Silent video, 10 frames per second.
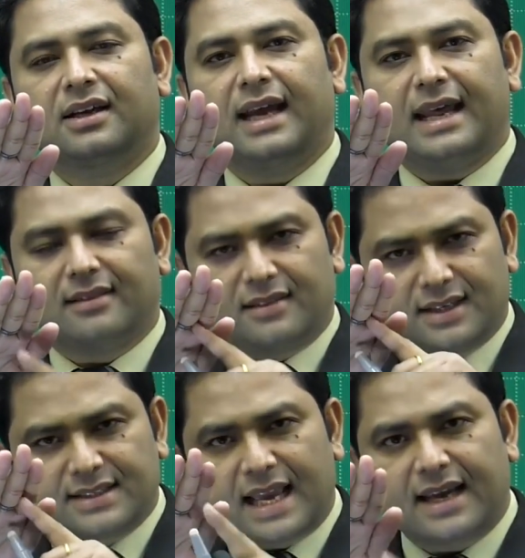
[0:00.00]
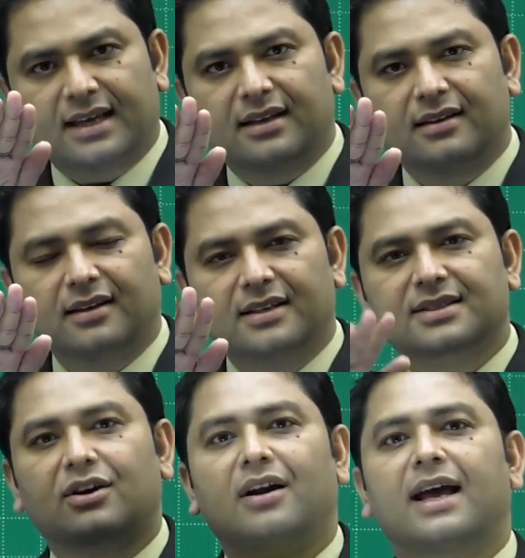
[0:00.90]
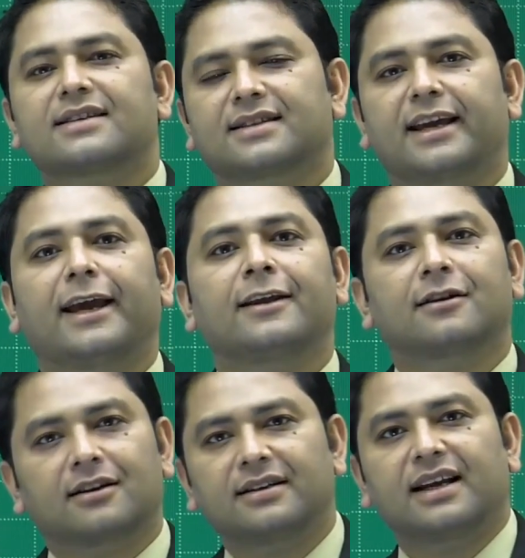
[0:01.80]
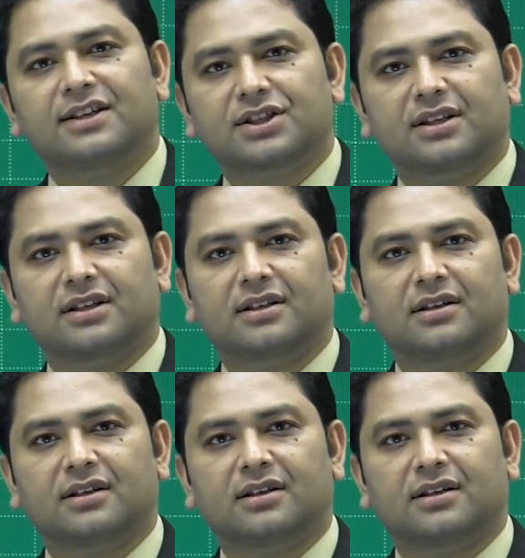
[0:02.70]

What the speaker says: And this angle is called as the inclination.